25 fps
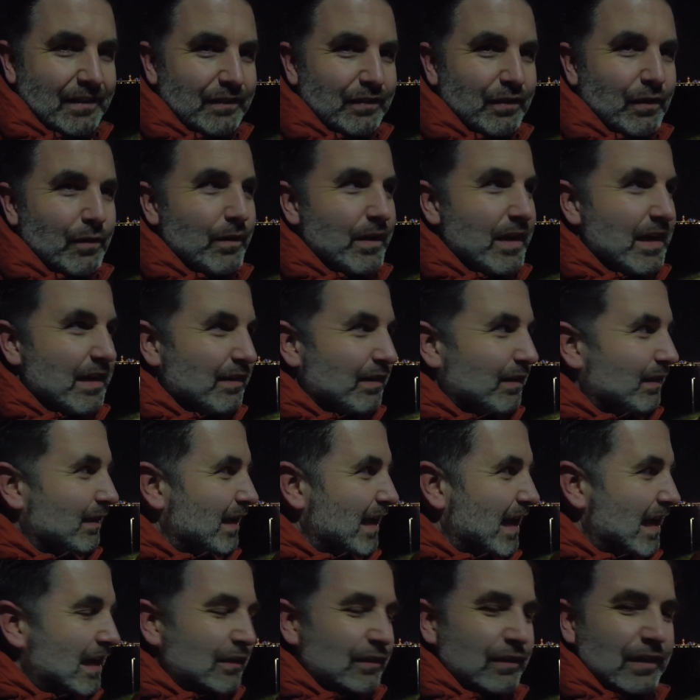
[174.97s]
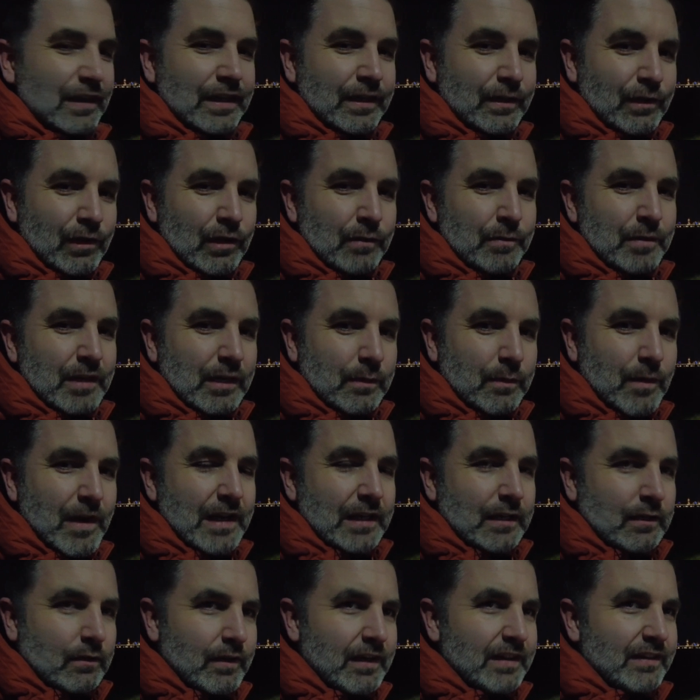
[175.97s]
So it's actually going to be
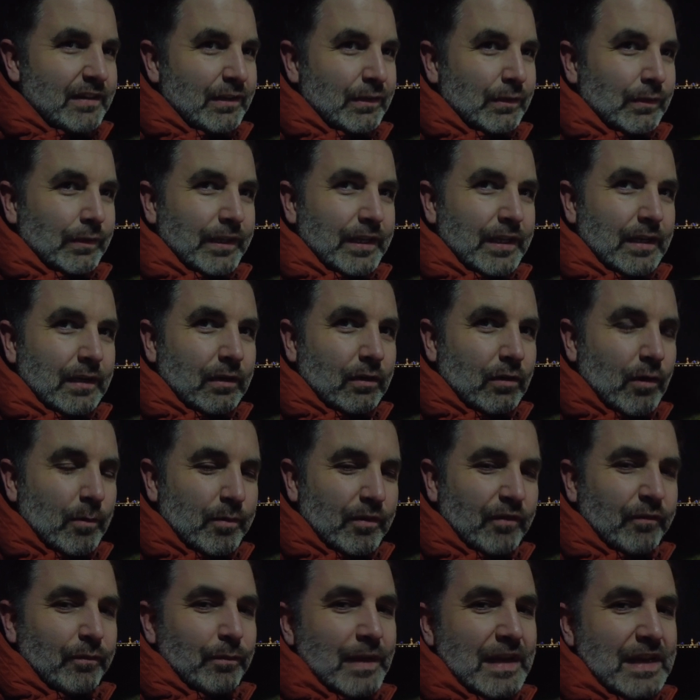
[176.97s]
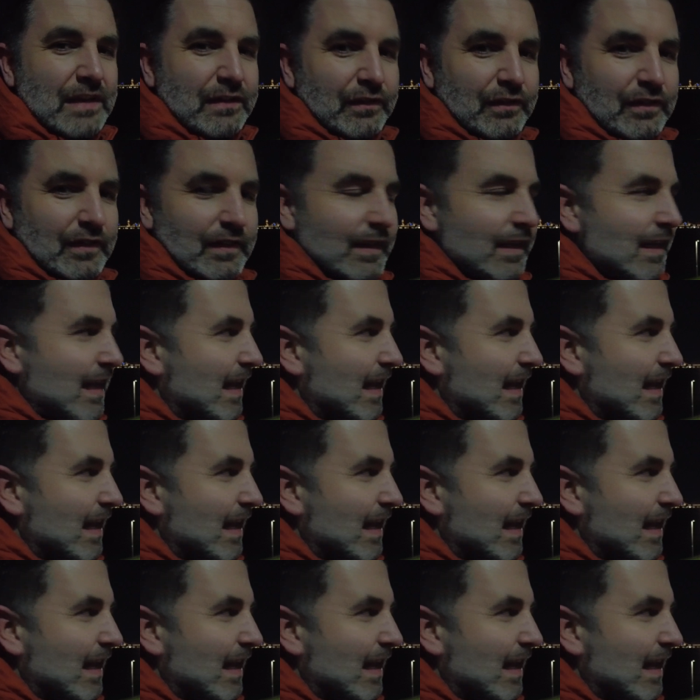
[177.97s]
quite critical in a couple of places in the